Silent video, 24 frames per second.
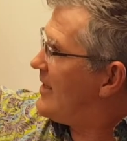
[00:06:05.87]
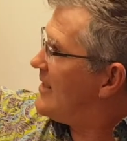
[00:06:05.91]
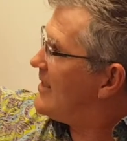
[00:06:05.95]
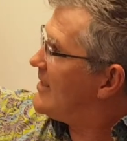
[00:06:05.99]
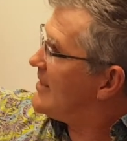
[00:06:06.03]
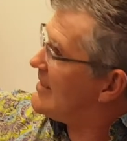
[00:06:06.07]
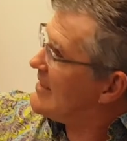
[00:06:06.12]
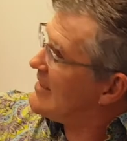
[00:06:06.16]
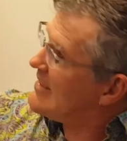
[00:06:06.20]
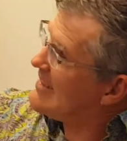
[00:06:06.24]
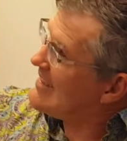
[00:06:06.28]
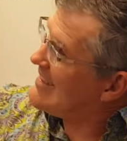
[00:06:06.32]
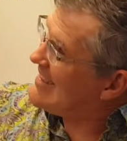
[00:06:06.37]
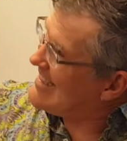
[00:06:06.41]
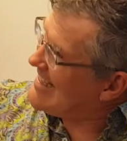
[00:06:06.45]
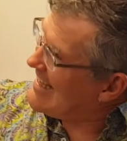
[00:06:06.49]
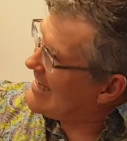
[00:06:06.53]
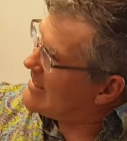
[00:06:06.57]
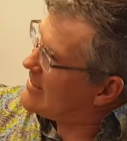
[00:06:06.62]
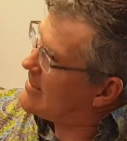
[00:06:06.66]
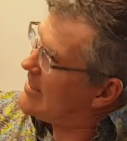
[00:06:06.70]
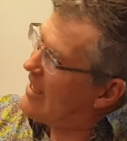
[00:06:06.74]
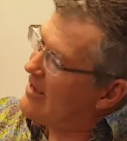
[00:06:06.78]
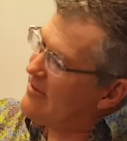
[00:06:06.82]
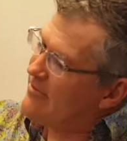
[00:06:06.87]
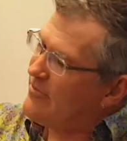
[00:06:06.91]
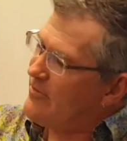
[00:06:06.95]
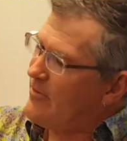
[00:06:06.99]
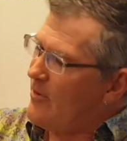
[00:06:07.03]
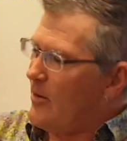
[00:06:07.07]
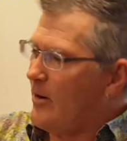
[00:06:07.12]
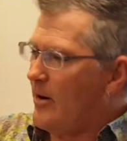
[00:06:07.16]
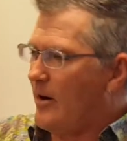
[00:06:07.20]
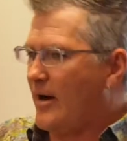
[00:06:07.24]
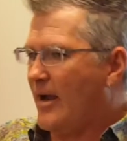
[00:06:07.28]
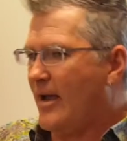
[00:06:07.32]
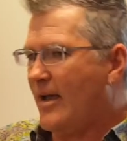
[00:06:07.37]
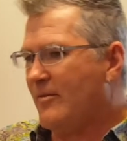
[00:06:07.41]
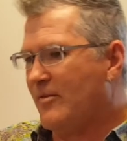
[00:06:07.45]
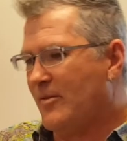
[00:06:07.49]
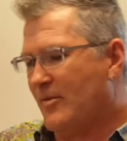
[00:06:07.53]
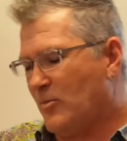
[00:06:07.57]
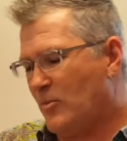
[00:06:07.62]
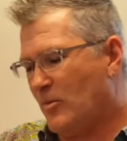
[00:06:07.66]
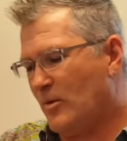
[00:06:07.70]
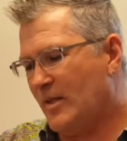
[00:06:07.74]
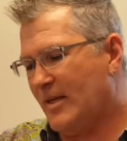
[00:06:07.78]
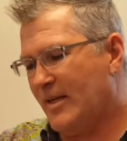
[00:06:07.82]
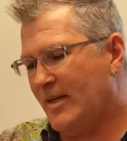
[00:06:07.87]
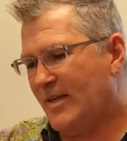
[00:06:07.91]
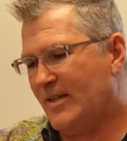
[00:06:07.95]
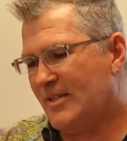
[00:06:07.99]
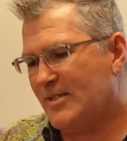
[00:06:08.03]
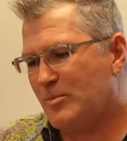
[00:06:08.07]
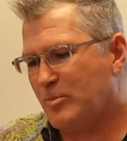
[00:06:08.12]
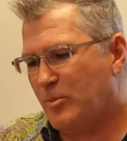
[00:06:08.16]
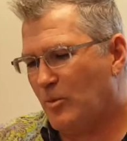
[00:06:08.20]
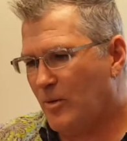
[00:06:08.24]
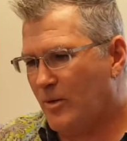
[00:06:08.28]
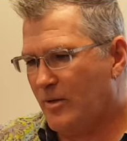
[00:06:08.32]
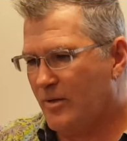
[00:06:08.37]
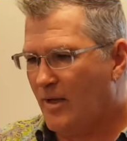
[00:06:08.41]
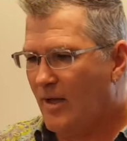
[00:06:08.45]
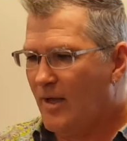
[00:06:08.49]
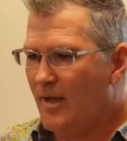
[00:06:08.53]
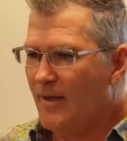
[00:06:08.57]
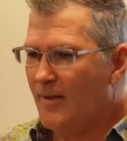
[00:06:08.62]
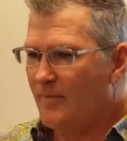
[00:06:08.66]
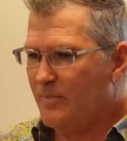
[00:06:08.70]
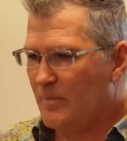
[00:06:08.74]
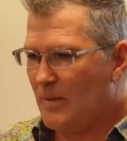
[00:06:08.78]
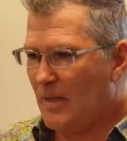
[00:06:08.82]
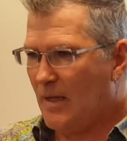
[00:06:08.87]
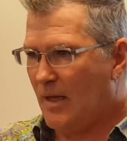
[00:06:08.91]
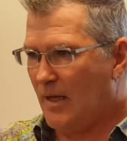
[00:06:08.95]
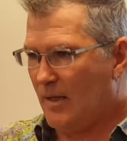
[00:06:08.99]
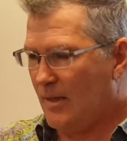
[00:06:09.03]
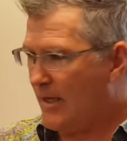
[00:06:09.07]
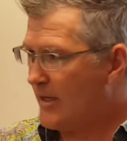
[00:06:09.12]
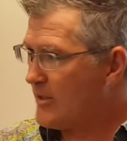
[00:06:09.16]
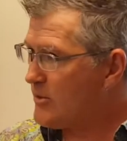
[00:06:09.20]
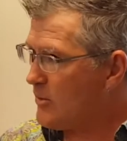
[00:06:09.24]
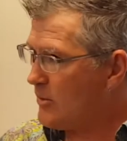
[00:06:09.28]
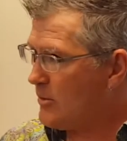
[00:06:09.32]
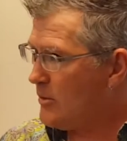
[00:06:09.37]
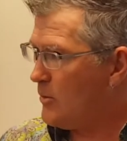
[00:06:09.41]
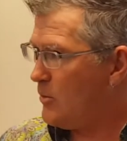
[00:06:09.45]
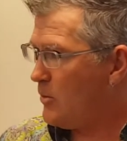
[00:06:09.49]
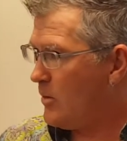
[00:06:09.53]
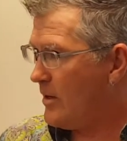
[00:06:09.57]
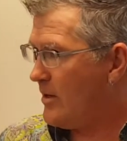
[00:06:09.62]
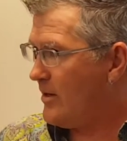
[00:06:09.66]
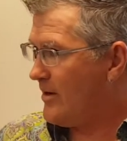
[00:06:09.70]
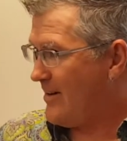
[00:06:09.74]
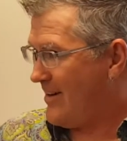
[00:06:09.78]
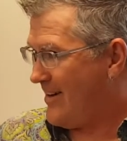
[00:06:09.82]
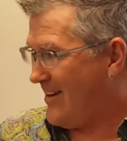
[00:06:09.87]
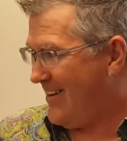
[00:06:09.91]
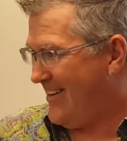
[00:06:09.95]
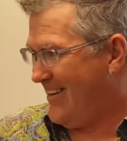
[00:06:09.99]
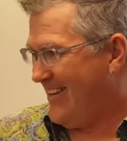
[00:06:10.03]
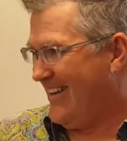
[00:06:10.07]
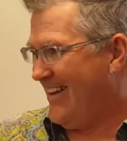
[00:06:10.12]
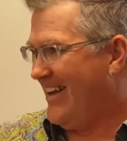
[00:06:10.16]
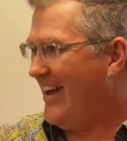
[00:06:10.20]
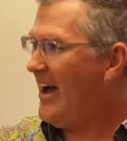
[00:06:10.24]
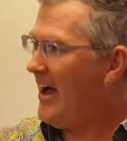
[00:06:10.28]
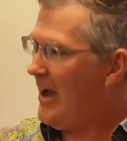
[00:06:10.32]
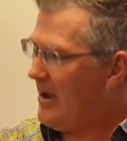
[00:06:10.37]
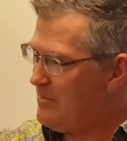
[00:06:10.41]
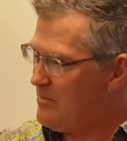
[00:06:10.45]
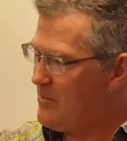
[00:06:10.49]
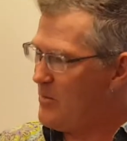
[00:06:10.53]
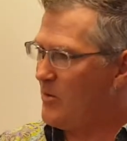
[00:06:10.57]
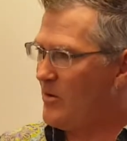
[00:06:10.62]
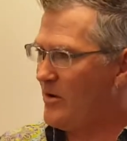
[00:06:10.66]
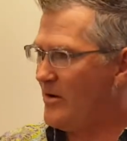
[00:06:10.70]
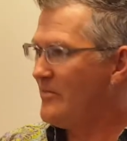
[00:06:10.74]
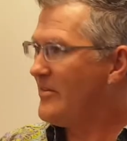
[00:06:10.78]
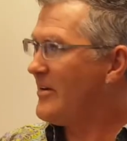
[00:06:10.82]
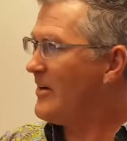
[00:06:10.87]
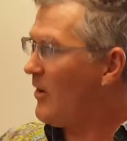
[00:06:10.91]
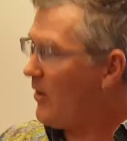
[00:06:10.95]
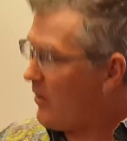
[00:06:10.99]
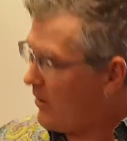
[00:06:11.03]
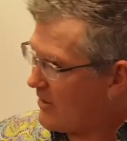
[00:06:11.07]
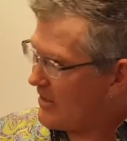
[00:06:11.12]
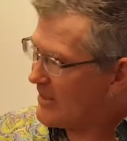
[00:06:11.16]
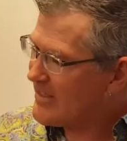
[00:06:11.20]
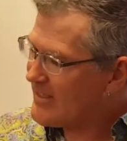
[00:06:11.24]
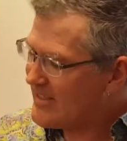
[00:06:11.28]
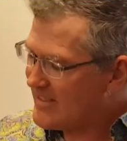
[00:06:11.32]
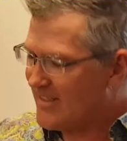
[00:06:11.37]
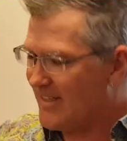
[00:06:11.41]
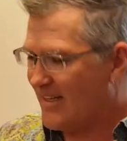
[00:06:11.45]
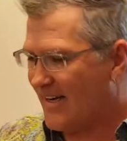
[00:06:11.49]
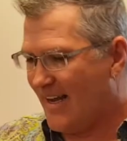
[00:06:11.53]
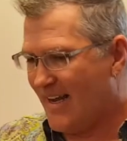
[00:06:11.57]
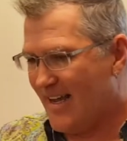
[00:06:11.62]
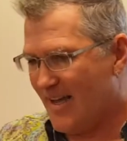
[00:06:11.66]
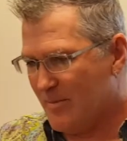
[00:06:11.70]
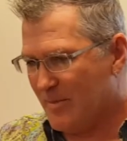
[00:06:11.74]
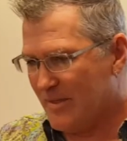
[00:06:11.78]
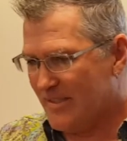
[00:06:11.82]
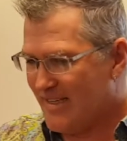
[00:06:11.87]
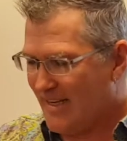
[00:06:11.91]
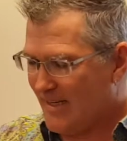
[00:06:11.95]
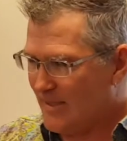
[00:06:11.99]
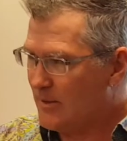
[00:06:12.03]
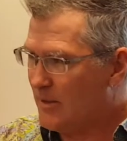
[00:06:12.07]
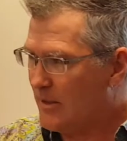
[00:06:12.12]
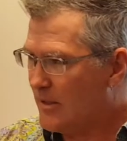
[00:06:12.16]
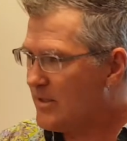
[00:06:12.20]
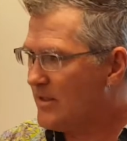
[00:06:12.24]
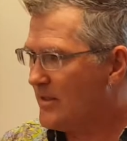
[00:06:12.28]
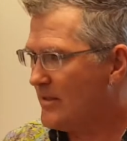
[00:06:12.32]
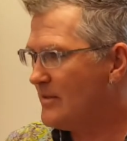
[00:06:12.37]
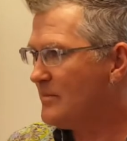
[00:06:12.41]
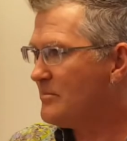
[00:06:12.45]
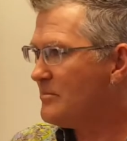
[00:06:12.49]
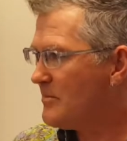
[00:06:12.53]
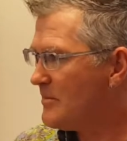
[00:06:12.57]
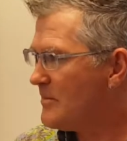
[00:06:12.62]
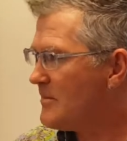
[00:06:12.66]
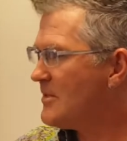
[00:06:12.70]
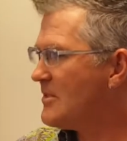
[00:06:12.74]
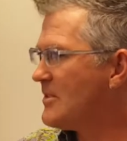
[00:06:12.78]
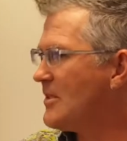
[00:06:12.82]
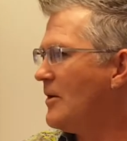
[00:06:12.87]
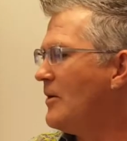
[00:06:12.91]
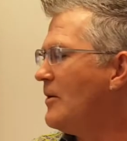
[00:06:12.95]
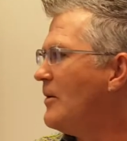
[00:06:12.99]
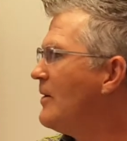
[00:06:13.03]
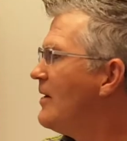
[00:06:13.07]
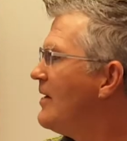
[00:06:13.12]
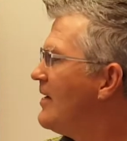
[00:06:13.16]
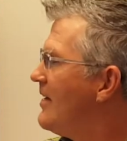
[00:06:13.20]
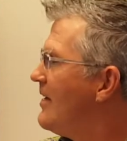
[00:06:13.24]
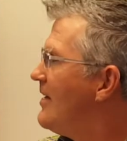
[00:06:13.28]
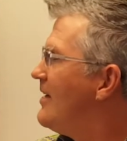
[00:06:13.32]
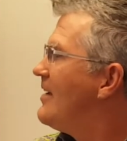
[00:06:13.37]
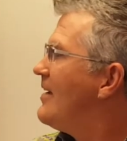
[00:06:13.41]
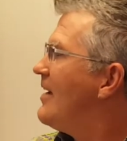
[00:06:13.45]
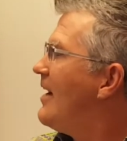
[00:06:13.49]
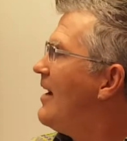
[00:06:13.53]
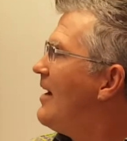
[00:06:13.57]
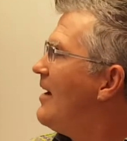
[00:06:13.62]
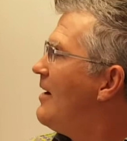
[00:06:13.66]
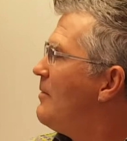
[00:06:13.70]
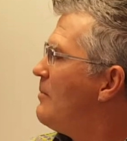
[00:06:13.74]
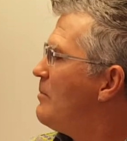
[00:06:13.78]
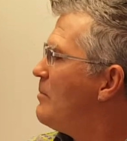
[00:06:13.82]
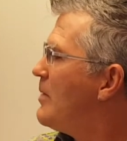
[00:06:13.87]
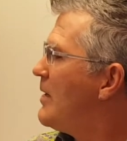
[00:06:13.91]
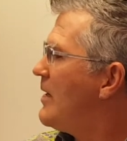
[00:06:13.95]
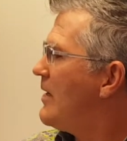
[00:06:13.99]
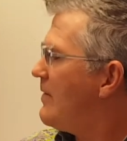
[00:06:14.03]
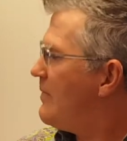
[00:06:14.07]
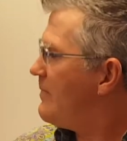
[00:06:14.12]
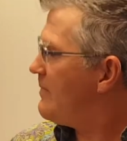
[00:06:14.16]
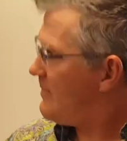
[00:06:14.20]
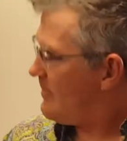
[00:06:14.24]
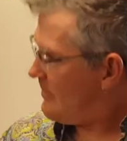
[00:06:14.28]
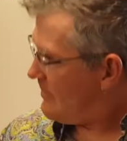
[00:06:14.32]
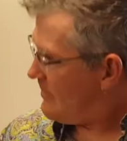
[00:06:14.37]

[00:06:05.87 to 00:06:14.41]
I didn't get that far. I haven't really explored electrical work. I'm more of an artist than I am a technician, so, um, but